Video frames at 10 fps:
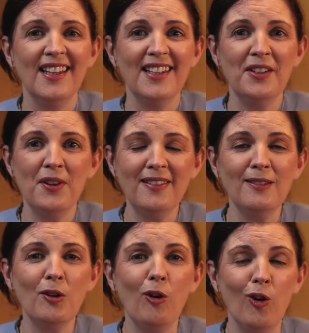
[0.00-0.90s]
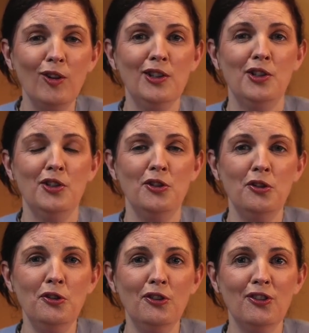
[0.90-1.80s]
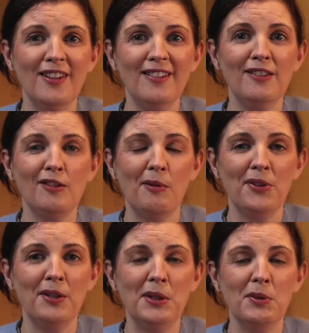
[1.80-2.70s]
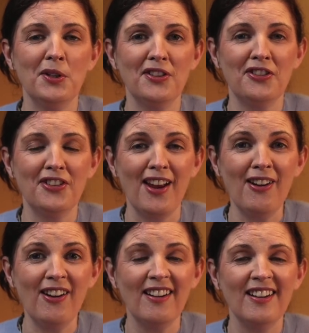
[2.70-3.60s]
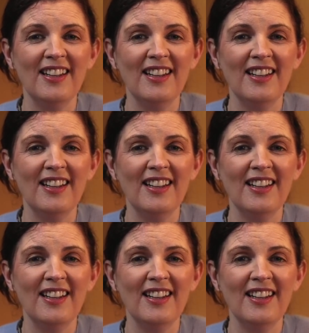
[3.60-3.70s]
This is all good news. This is something we want to share.